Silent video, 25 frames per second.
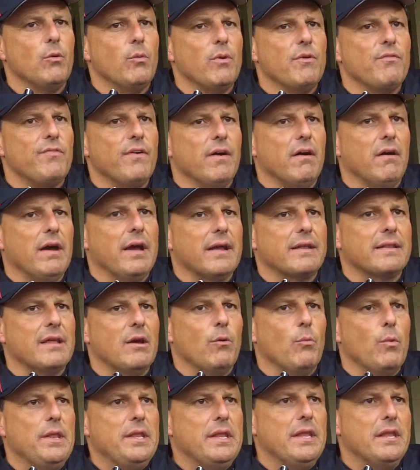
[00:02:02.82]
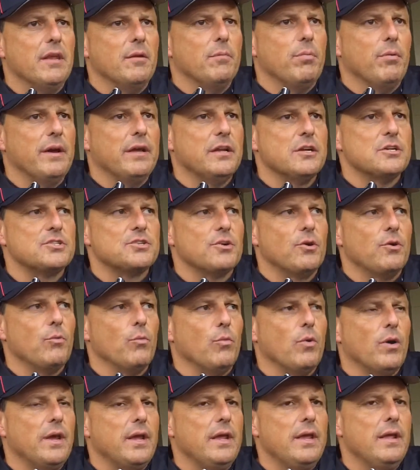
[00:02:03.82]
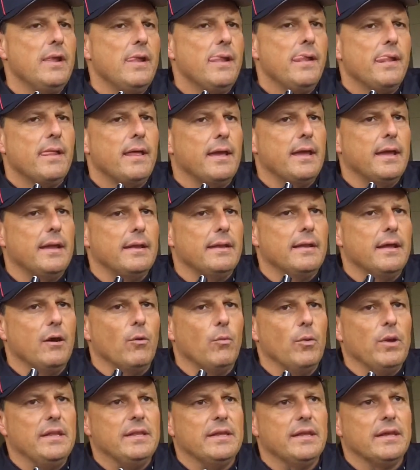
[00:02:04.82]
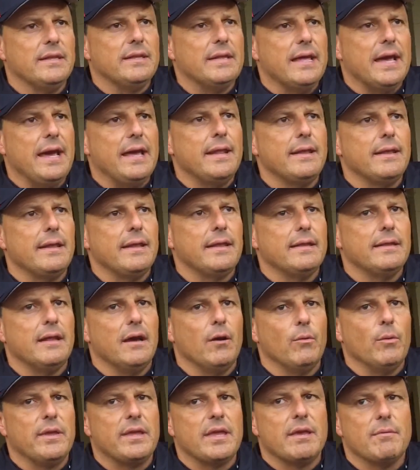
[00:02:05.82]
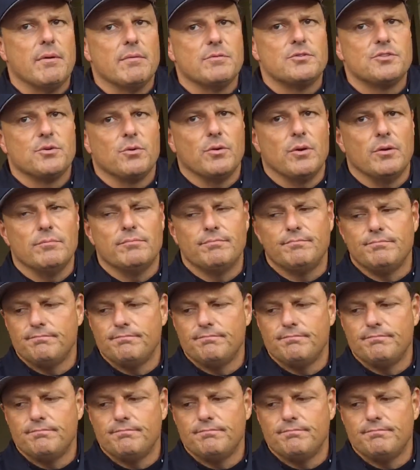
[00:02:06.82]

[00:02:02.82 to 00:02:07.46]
know, we felt like that we needed to play it a certain way, and we did that, and we came up short.